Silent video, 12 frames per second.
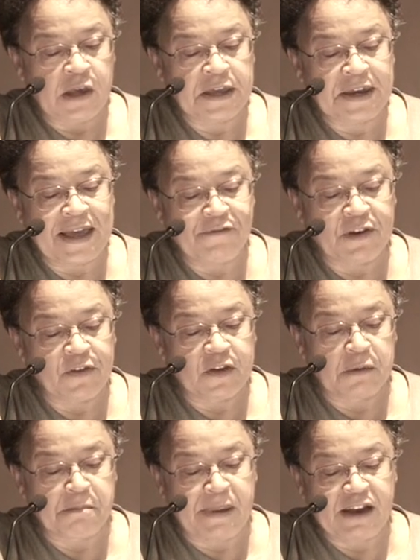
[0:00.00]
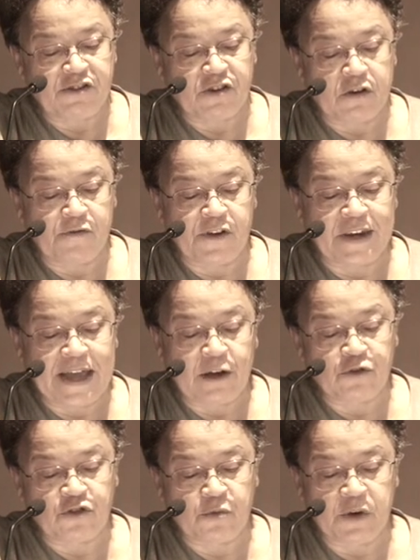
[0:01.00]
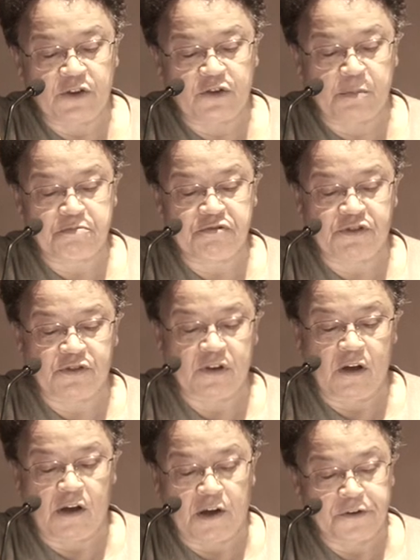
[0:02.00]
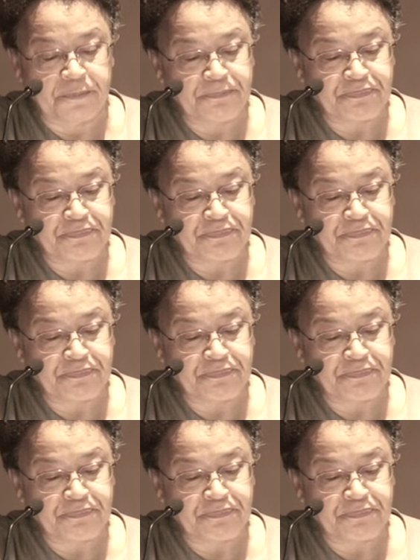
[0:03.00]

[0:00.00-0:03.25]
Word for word: and having the compassion of an Auschwitz prison guard.